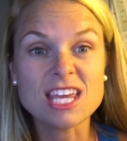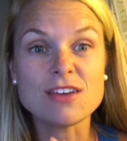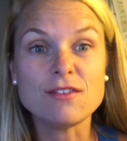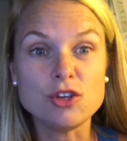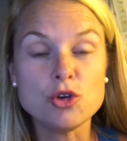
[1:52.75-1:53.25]

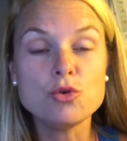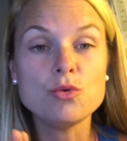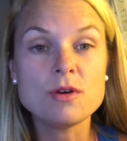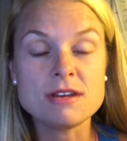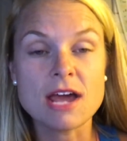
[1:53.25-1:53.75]
if
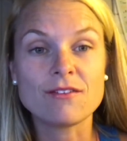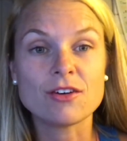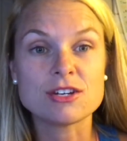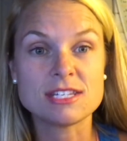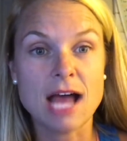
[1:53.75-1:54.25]
you
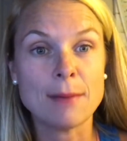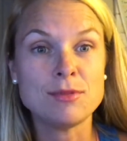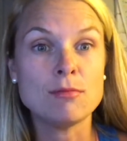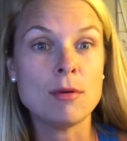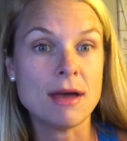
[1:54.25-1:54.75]
never stop
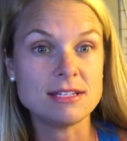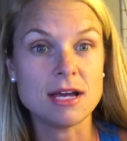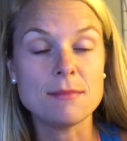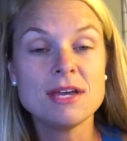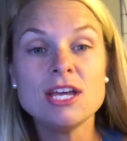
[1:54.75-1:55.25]
the
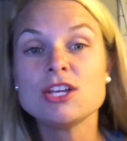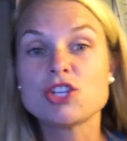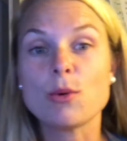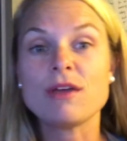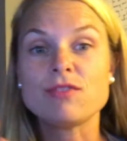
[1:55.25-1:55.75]
momentum.
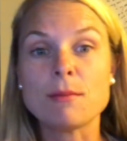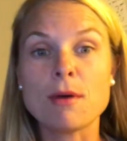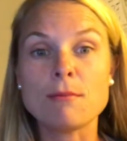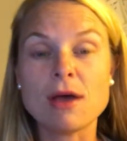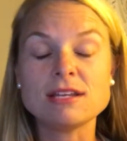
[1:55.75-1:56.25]
So if the
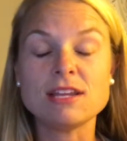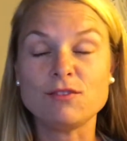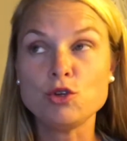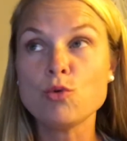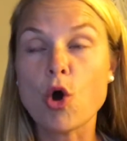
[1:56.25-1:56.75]
moment
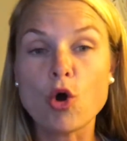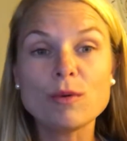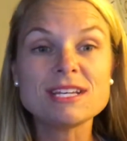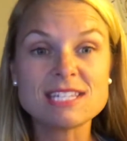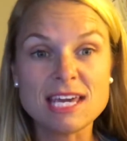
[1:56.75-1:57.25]
if you
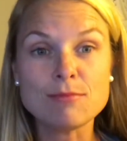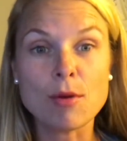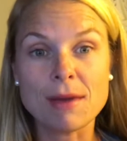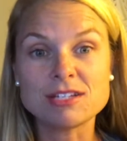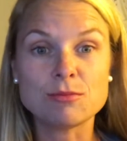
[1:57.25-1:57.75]
always keep
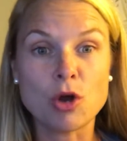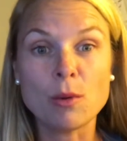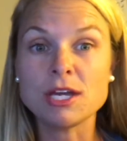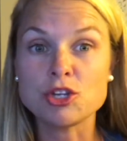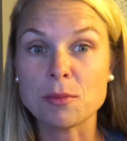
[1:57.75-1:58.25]
momentum
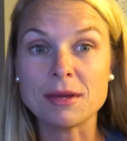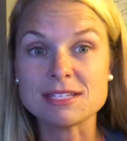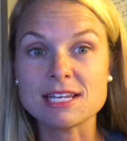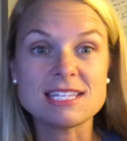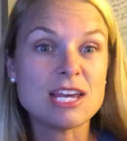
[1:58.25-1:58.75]
going in your
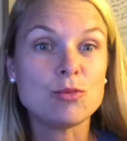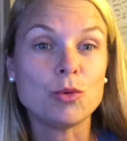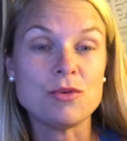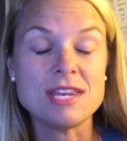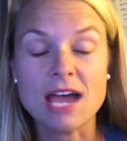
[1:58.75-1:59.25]
business, it
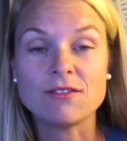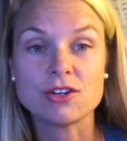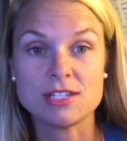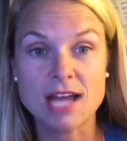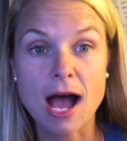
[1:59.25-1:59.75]
will
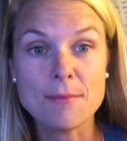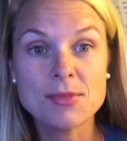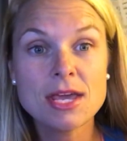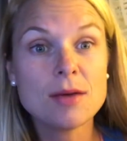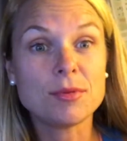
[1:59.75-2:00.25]
never stop.
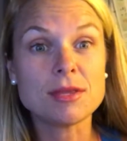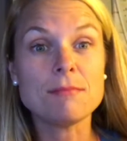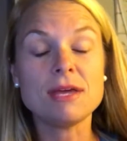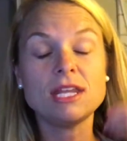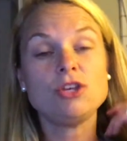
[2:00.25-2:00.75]
But the
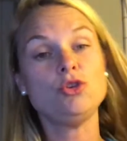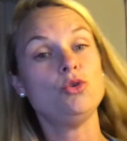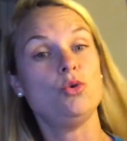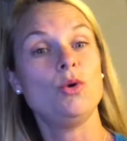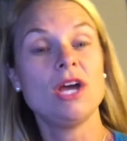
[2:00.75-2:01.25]
minute
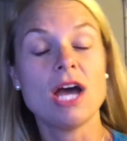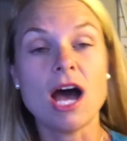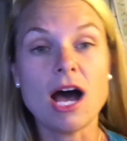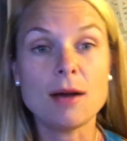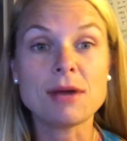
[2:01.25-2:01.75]
you
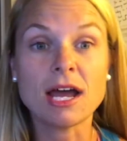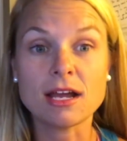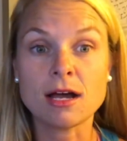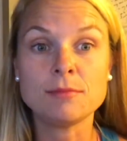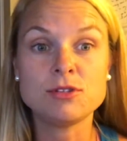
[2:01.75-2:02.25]
um, kind
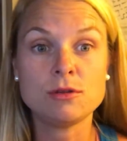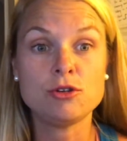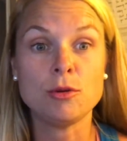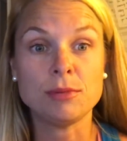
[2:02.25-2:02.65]
of come to a